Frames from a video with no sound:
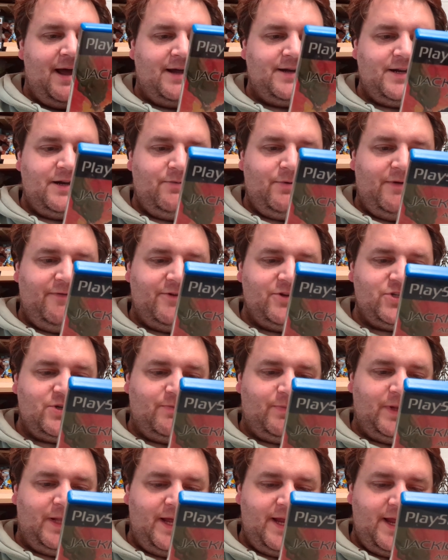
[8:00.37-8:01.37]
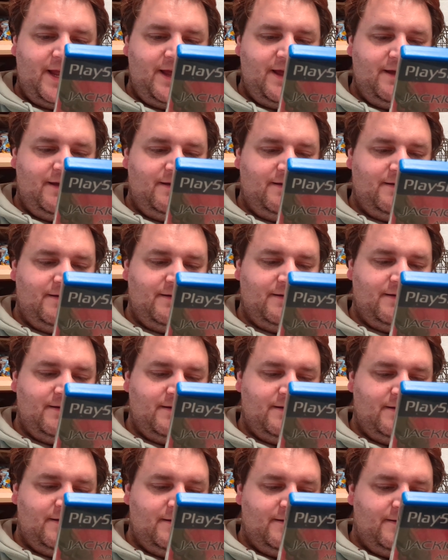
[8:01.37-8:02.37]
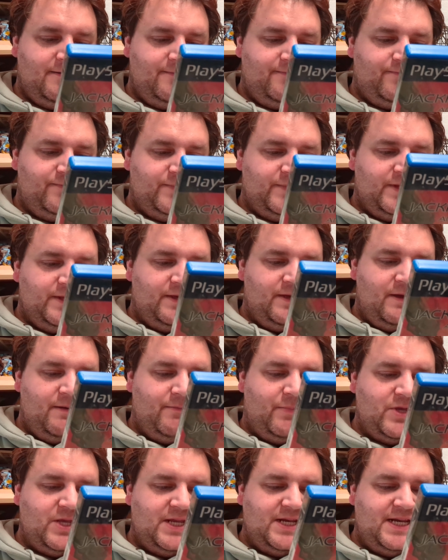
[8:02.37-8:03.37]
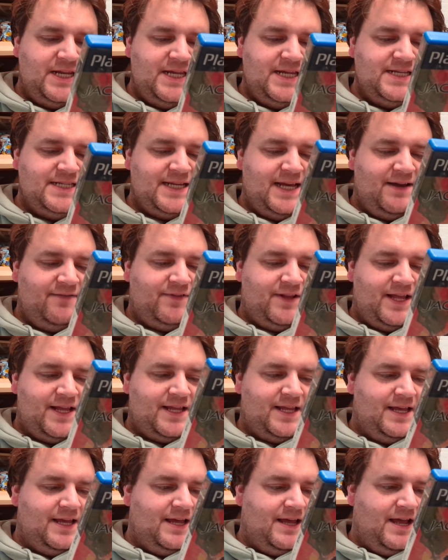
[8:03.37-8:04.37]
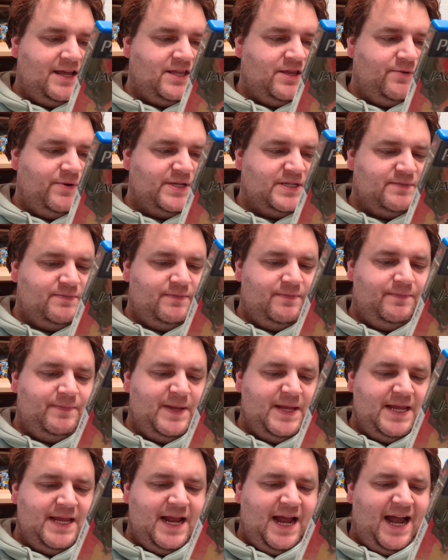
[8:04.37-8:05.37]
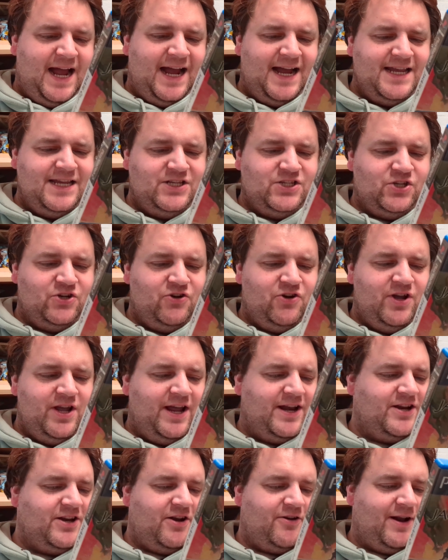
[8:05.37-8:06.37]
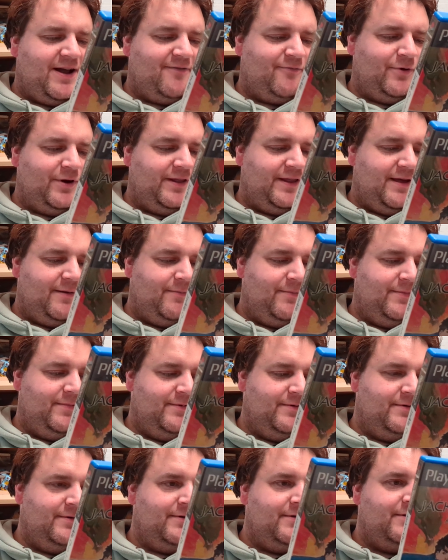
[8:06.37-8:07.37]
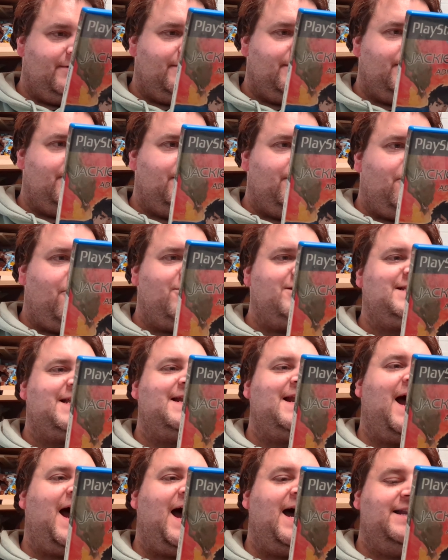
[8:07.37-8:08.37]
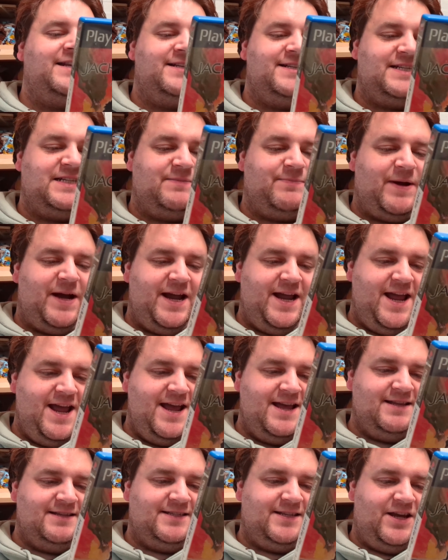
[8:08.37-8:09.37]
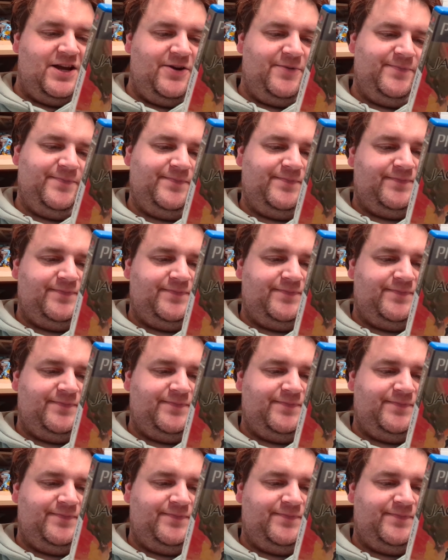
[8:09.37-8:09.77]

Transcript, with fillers: I don't know whether I should play it but you need to have like a, a USB-EyeToy, and I don't have one of them. Or it's enhanced by it, so...